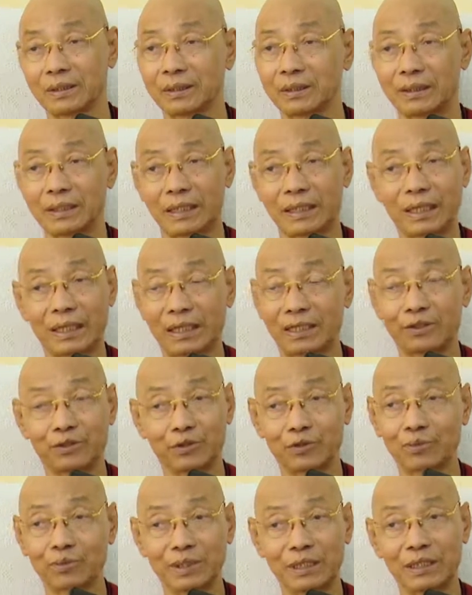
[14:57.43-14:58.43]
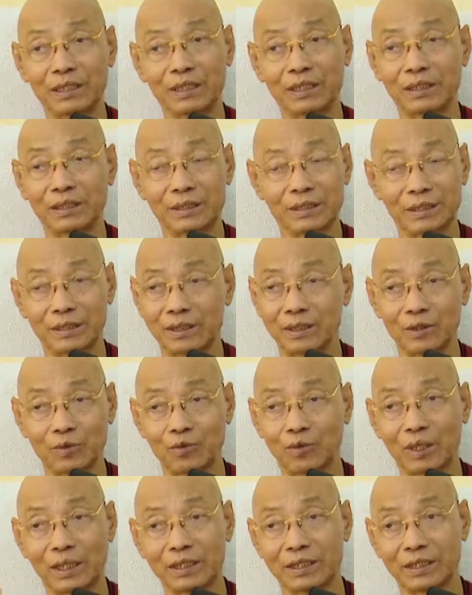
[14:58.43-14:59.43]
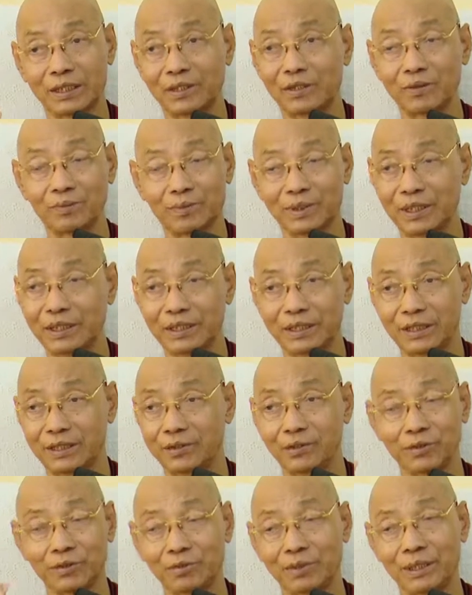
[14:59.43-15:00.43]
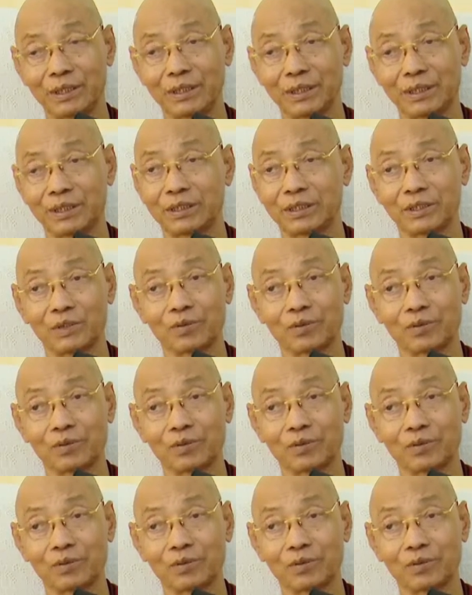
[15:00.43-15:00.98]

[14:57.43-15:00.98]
there are two meanings. The word conveyed two meanings.